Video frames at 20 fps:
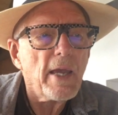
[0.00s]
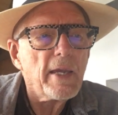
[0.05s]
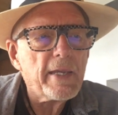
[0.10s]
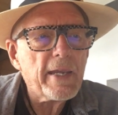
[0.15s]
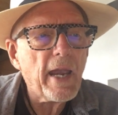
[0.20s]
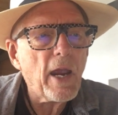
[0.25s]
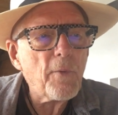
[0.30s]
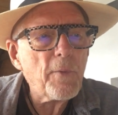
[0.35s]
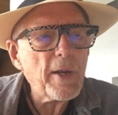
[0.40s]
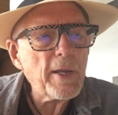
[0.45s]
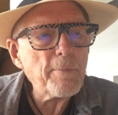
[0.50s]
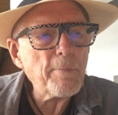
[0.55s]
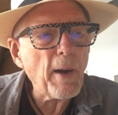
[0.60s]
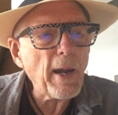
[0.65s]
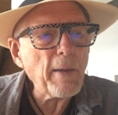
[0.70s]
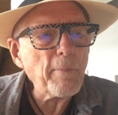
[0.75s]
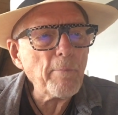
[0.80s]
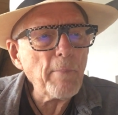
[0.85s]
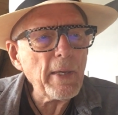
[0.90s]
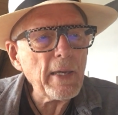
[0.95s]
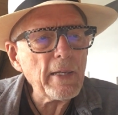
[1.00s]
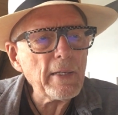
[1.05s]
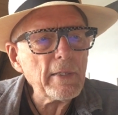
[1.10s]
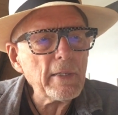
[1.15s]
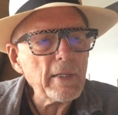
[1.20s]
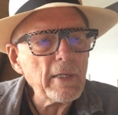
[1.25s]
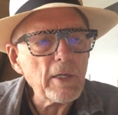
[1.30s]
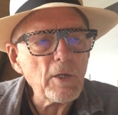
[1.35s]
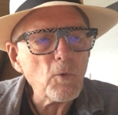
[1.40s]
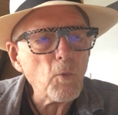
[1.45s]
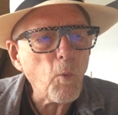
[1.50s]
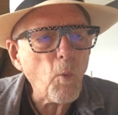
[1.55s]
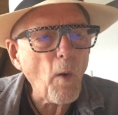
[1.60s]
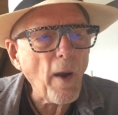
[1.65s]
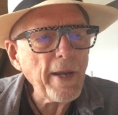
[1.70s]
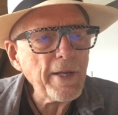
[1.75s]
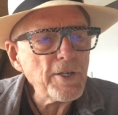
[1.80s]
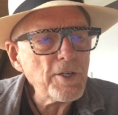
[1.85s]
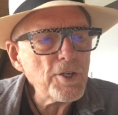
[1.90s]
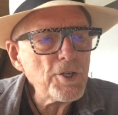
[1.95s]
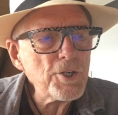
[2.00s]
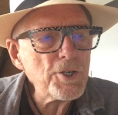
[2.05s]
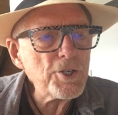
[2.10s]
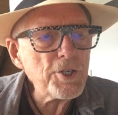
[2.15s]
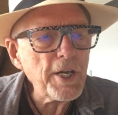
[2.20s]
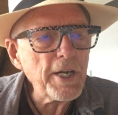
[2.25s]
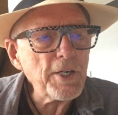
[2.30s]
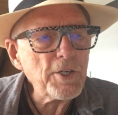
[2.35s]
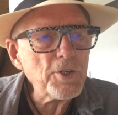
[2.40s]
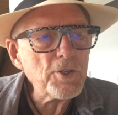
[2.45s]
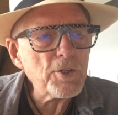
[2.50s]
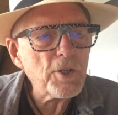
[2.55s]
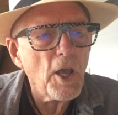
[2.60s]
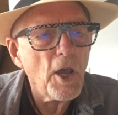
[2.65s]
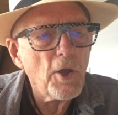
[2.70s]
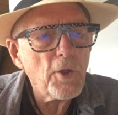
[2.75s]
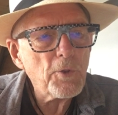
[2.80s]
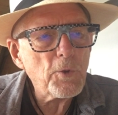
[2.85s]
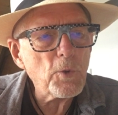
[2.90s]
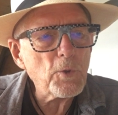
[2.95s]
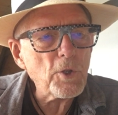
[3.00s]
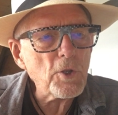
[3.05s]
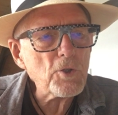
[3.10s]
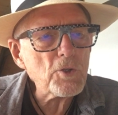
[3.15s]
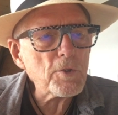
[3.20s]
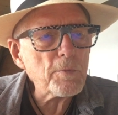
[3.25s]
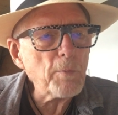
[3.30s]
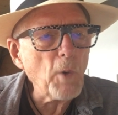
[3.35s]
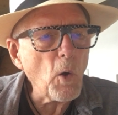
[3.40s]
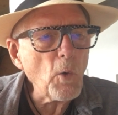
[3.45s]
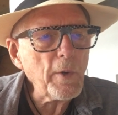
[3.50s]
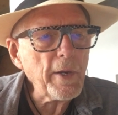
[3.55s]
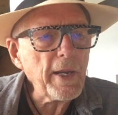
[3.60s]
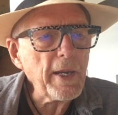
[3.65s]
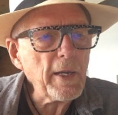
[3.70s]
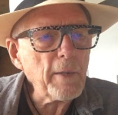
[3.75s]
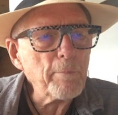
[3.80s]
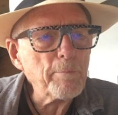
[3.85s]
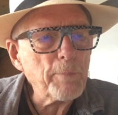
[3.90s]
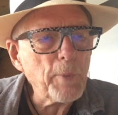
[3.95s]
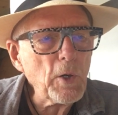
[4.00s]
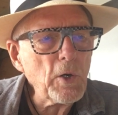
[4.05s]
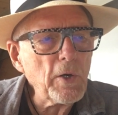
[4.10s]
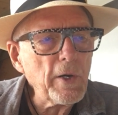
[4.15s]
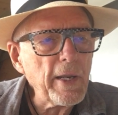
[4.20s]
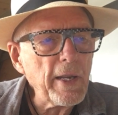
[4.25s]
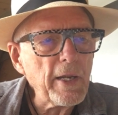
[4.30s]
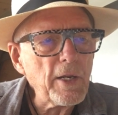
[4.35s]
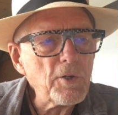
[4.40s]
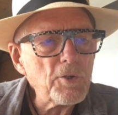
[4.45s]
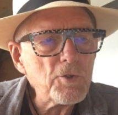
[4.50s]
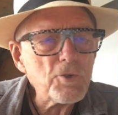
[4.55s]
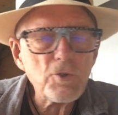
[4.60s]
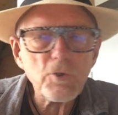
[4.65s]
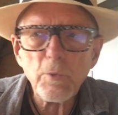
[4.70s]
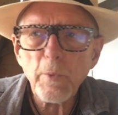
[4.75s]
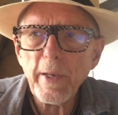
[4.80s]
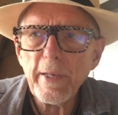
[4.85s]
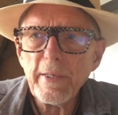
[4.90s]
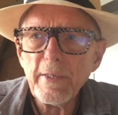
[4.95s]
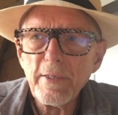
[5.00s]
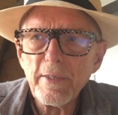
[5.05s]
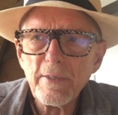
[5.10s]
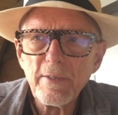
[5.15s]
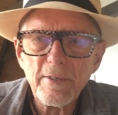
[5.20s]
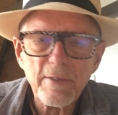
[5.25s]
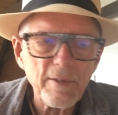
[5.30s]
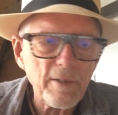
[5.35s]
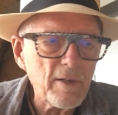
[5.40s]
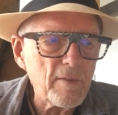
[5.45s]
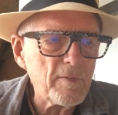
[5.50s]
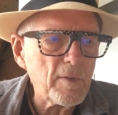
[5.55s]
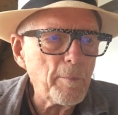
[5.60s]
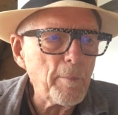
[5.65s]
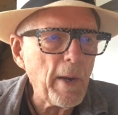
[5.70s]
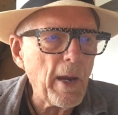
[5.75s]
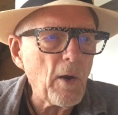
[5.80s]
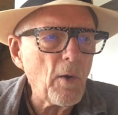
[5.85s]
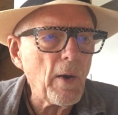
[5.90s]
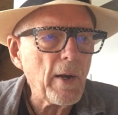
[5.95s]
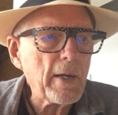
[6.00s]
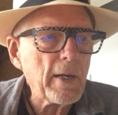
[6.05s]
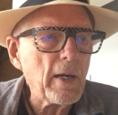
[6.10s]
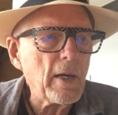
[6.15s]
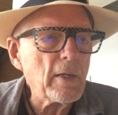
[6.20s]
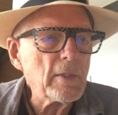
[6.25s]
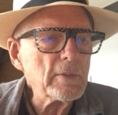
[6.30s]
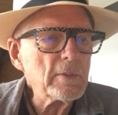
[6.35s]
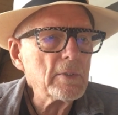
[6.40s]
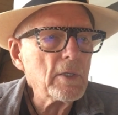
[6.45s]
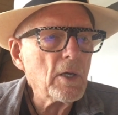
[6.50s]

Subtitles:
carried by men in white sheets through the smoky, burning streets of America,